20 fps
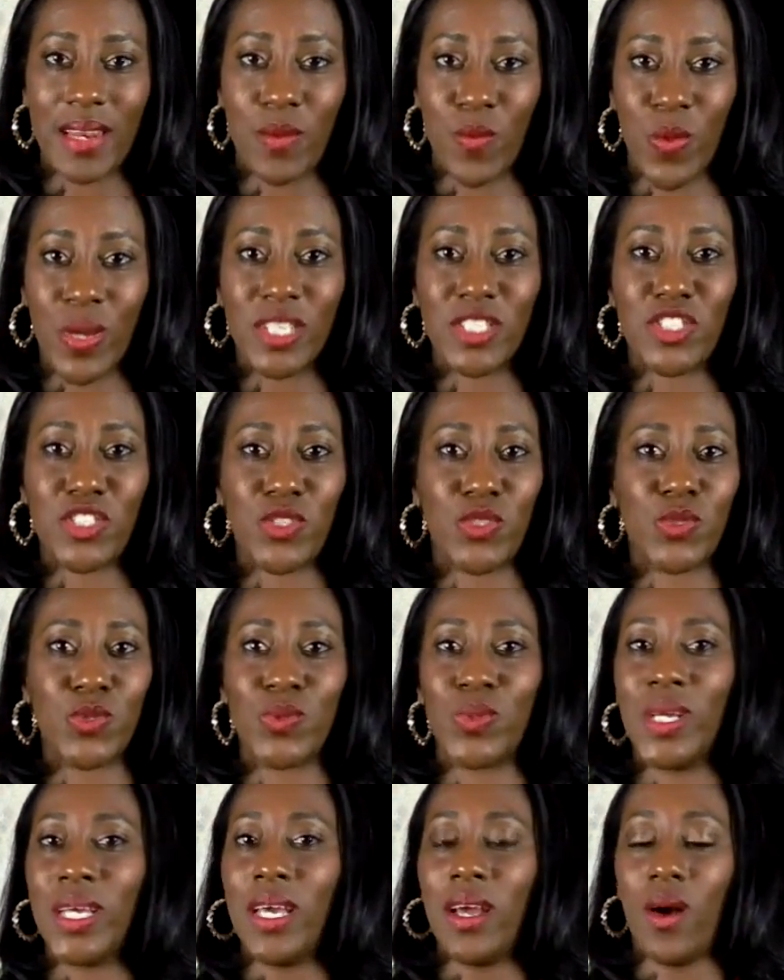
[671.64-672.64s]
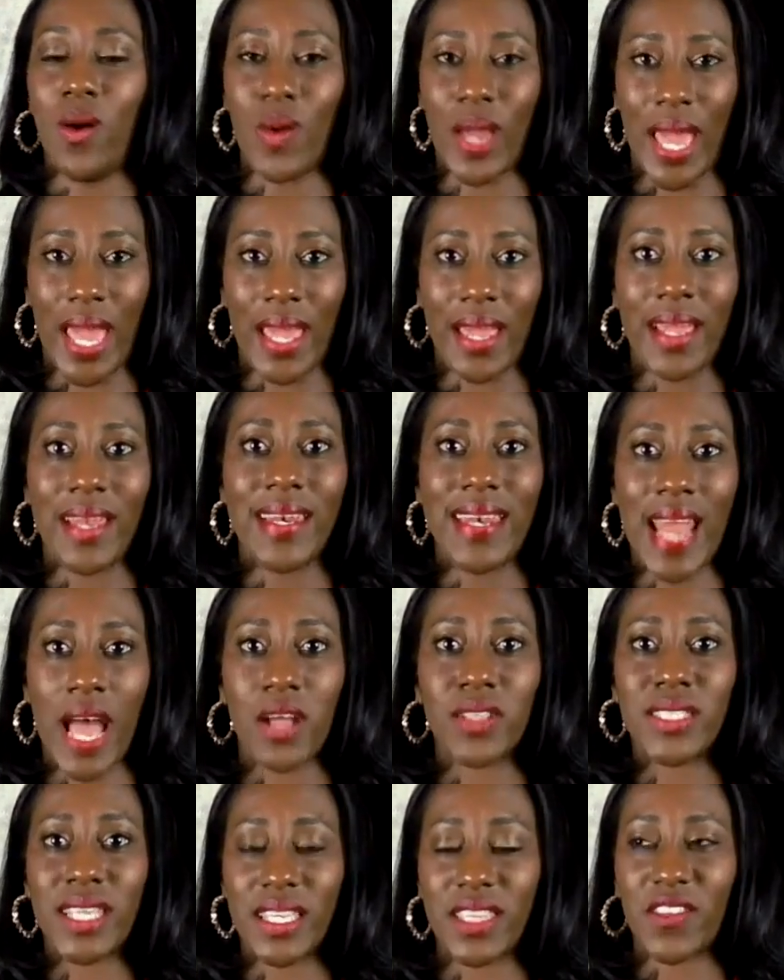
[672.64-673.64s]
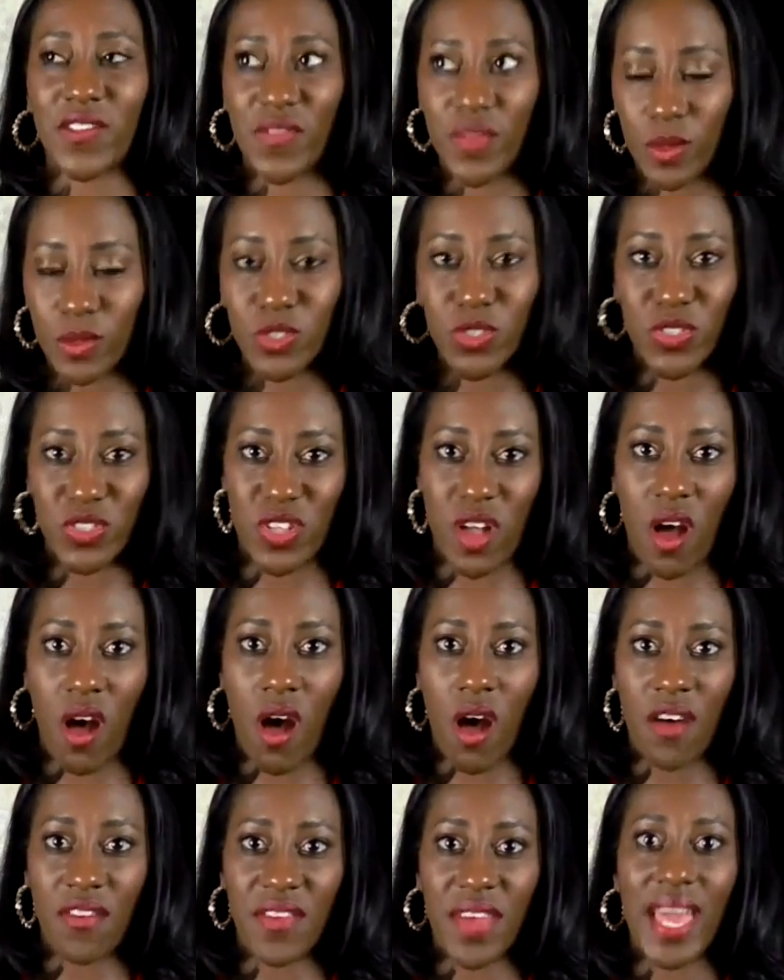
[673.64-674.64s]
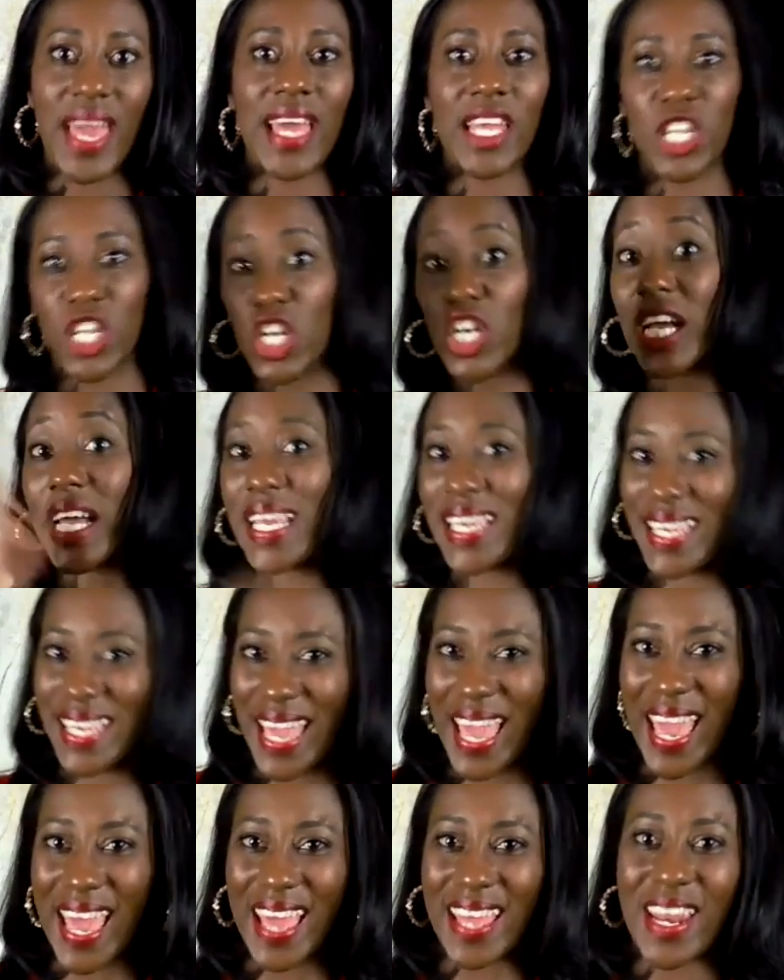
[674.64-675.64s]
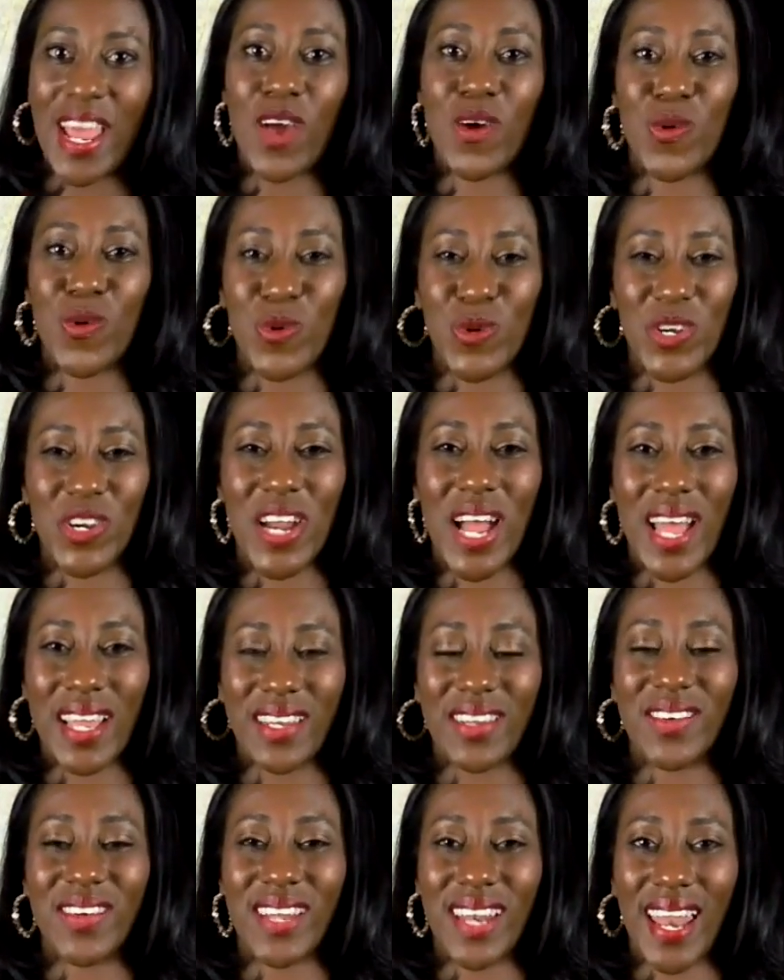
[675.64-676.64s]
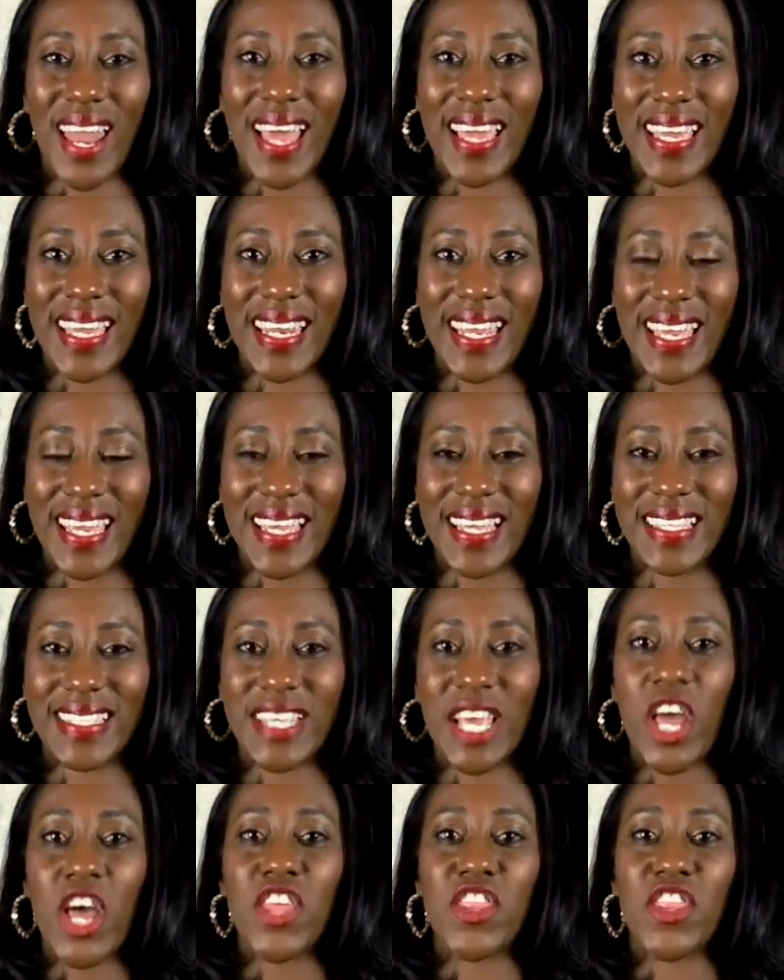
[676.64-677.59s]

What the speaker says: went to, okay, now take the filters off and look again at who your ideal client is.